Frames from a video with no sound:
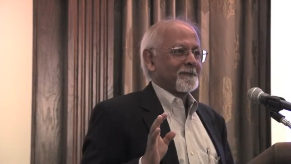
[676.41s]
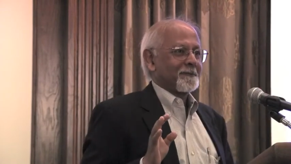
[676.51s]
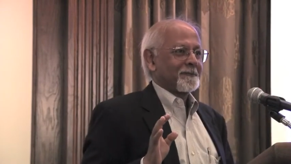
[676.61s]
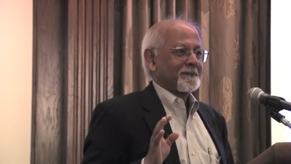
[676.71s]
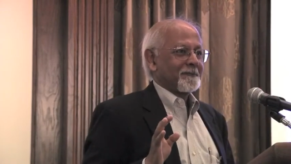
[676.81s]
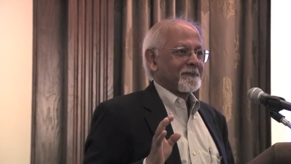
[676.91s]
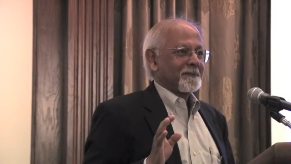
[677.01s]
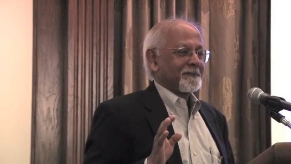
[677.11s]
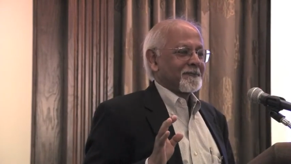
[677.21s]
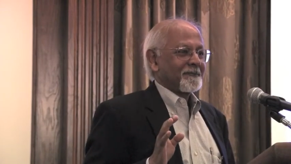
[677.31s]

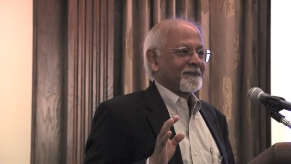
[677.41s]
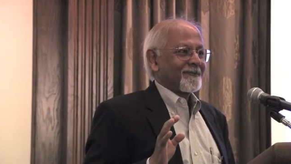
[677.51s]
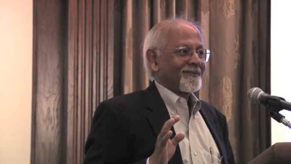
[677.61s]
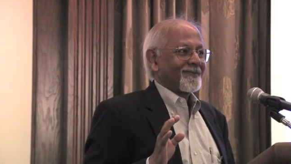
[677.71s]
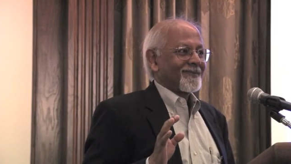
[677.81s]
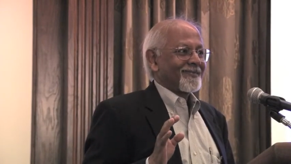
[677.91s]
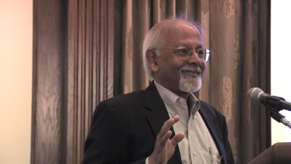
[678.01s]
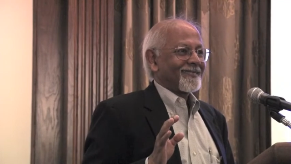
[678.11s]
Nobody speaks.